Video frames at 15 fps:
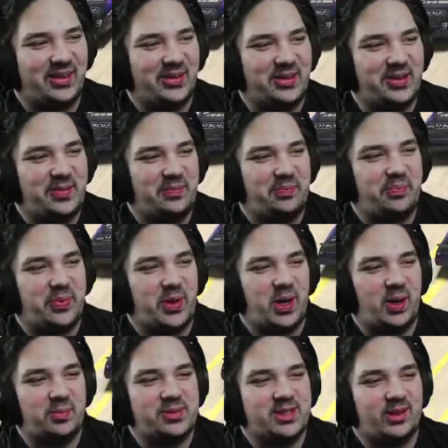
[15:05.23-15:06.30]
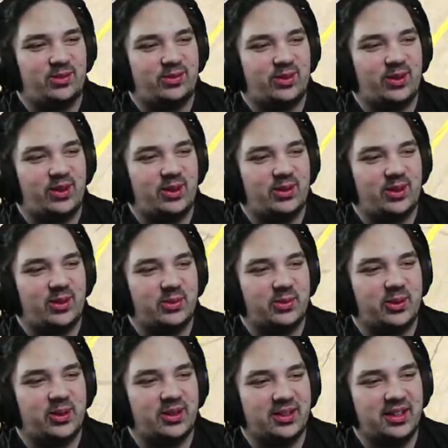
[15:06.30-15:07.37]
Cody bops Alfredo into the
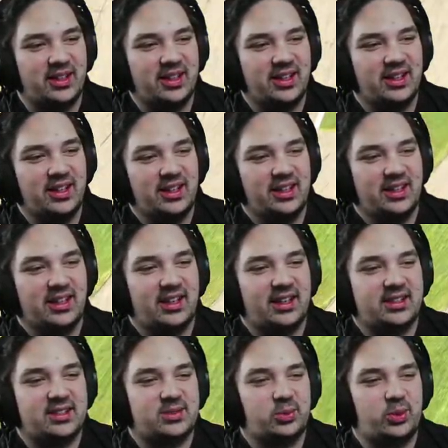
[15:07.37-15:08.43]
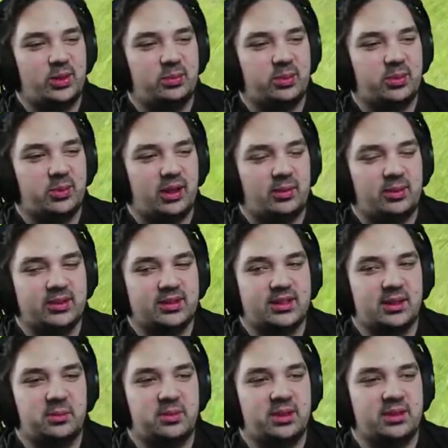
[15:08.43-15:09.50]
wall and just Weeble wobbles in
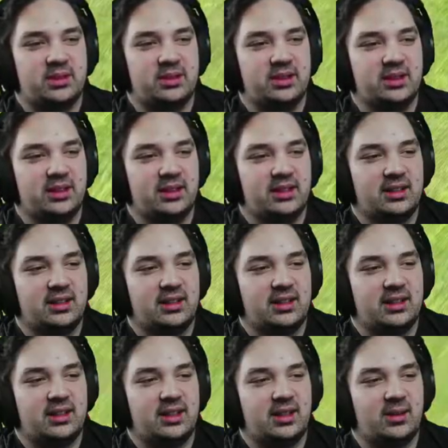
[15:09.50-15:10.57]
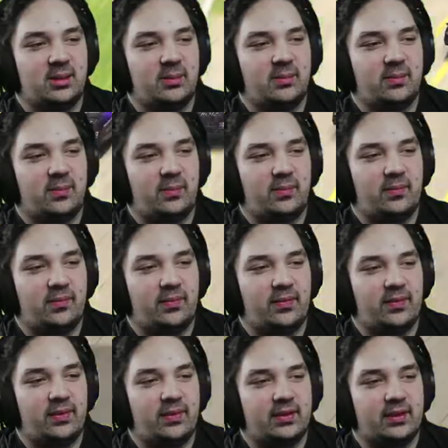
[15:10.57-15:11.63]
the middle. Um,
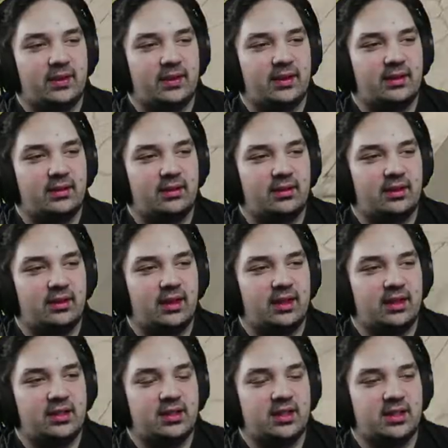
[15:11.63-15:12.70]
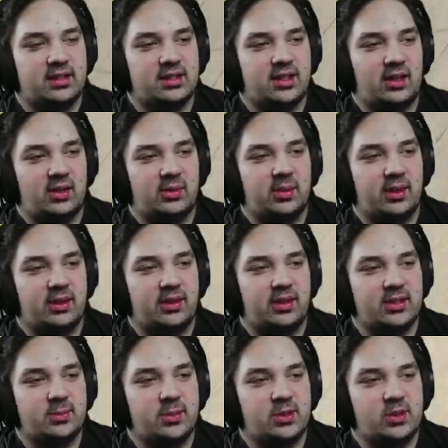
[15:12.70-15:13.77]
I think he just got scared by
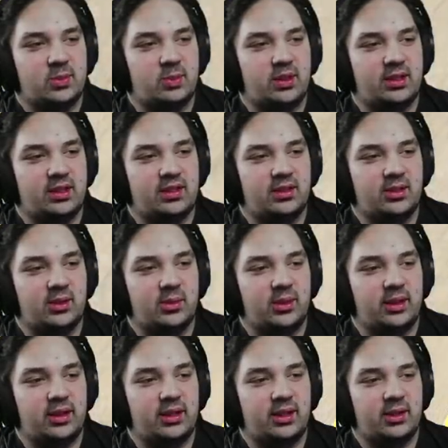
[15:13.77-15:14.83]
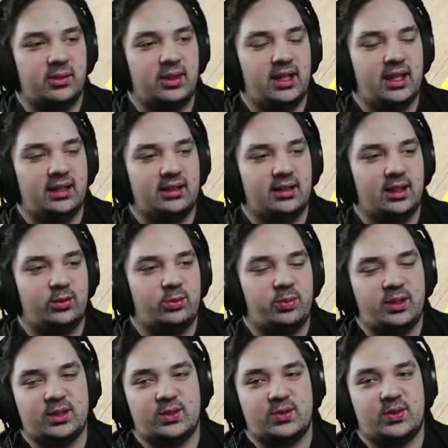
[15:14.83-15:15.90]
Cosmin spinning. You don't know where to go. He can't lift
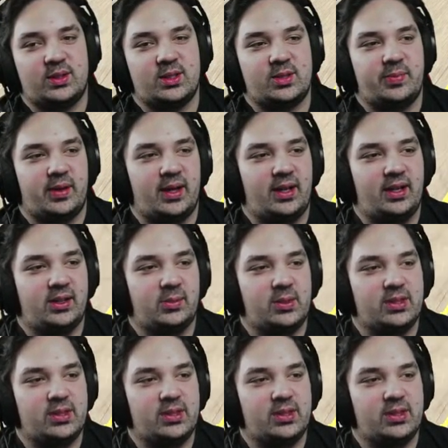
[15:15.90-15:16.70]
because Frisch is behind him.